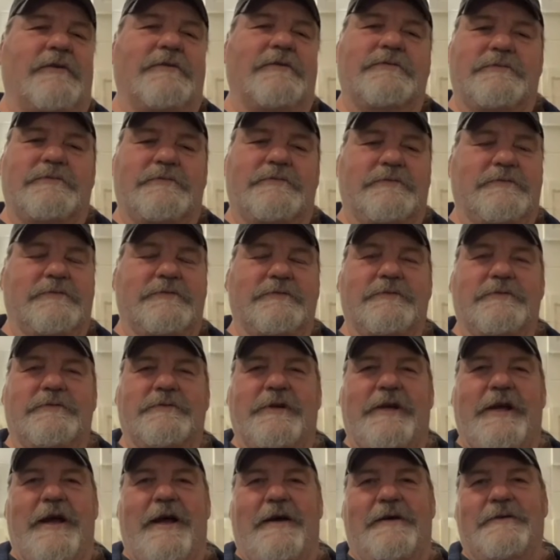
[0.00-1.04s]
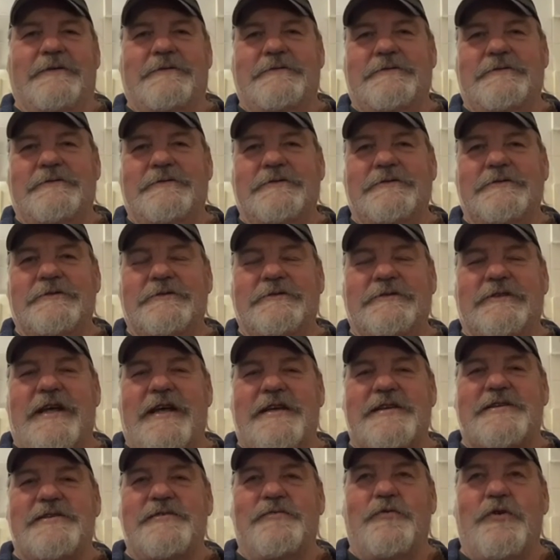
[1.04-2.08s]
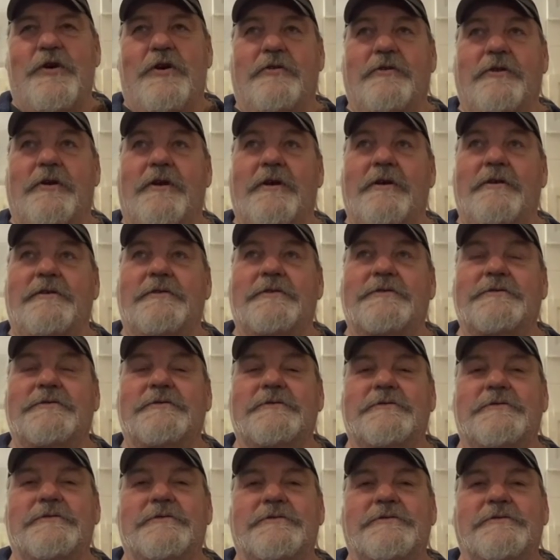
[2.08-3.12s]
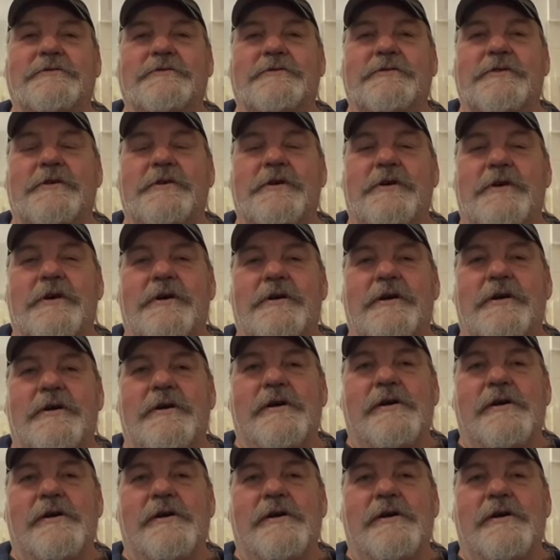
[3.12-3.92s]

Oh, yeah. Well, Less roller. Uh, we'll uh,